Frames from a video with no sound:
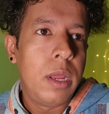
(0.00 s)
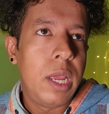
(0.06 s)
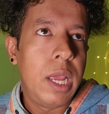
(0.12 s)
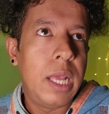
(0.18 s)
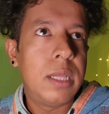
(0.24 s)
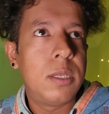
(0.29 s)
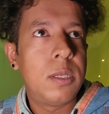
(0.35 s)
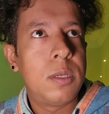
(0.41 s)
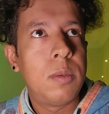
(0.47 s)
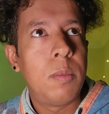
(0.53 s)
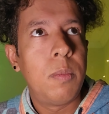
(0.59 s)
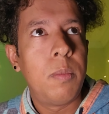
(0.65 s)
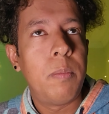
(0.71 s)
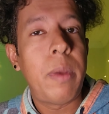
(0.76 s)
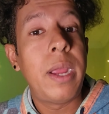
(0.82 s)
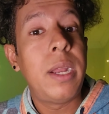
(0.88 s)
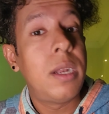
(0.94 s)
it
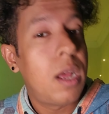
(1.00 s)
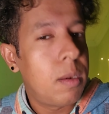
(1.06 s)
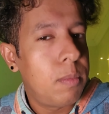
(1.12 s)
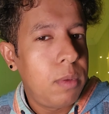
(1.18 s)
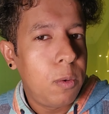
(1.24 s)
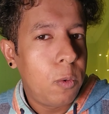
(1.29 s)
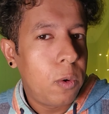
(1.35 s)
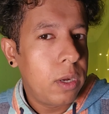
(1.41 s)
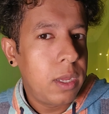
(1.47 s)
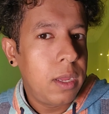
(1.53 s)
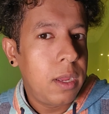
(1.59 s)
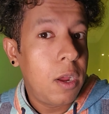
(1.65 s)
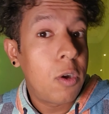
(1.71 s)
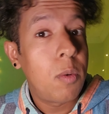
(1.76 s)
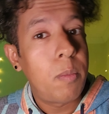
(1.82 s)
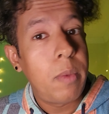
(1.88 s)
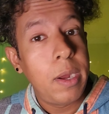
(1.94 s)
might not be working
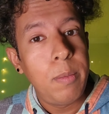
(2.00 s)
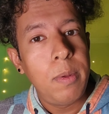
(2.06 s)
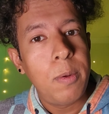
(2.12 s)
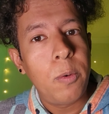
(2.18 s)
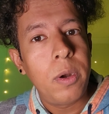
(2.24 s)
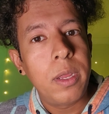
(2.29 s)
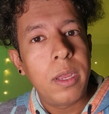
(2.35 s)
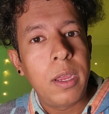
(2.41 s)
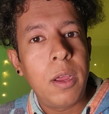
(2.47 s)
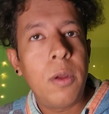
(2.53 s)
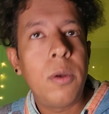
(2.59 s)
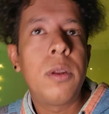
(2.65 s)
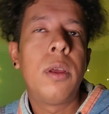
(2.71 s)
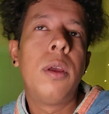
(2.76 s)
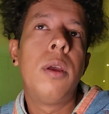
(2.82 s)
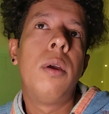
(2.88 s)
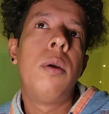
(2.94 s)
out, or might be working out,
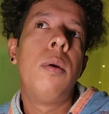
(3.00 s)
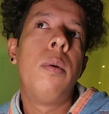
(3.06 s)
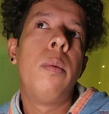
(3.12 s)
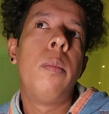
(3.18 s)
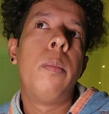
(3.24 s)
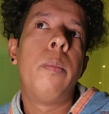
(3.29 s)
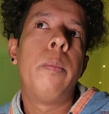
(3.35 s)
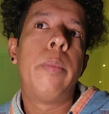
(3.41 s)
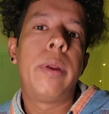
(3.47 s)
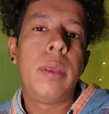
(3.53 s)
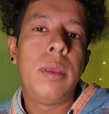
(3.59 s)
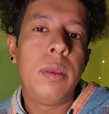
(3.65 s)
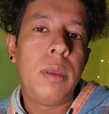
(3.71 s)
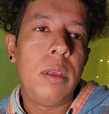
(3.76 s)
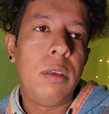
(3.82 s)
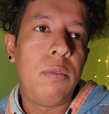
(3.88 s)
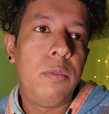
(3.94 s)
But
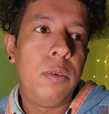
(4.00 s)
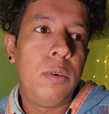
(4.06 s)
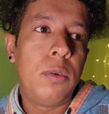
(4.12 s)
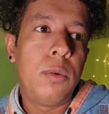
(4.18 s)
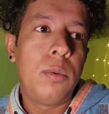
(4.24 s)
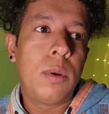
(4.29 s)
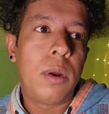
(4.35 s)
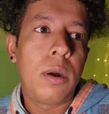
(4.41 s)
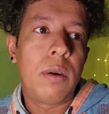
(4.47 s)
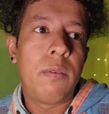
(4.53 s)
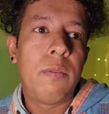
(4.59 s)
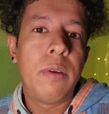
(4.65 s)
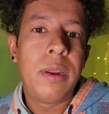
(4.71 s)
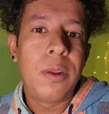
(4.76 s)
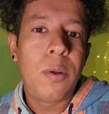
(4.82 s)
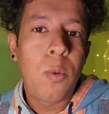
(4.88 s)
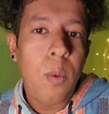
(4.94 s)
if you are a
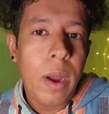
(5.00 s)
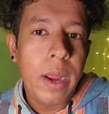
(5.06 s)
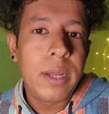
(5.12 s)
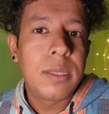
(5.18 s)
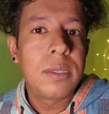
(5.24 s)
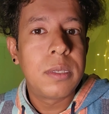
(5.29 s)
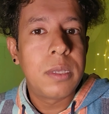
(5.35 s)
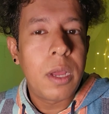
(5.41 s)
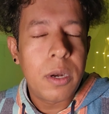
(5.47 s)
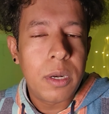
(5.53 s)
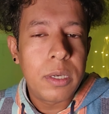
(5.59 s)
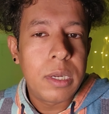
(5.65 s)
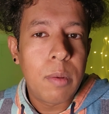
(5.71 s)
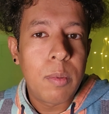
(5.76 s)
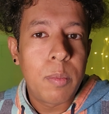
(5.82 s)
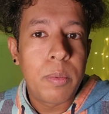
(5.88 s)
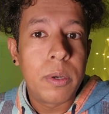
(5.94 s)
very quiet, subtle
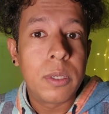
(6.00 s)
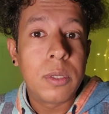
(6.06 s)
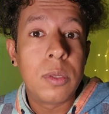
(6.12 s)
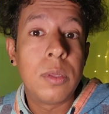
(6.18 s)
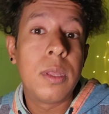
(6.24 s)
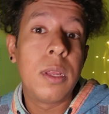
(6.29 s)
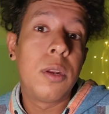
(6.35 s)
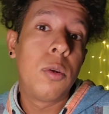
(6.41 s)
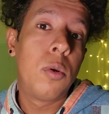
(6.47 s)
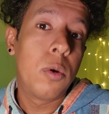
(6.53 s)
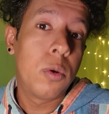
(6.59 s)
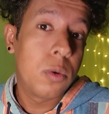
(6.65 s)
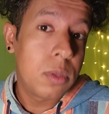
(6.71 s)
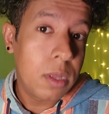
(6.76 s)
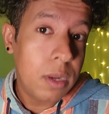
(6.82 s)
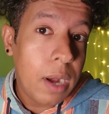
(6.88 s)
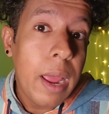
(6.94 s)
type of person, then go
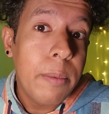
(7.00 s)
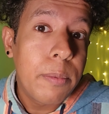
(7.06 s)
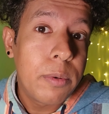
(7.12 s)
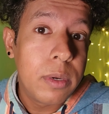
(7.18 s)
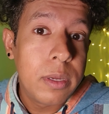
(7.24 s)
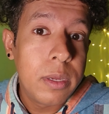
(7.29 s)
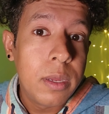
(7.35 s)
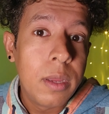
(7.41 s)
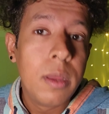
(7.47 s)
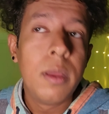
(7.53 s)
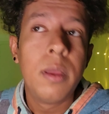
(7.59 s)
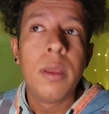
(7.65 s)
to the library.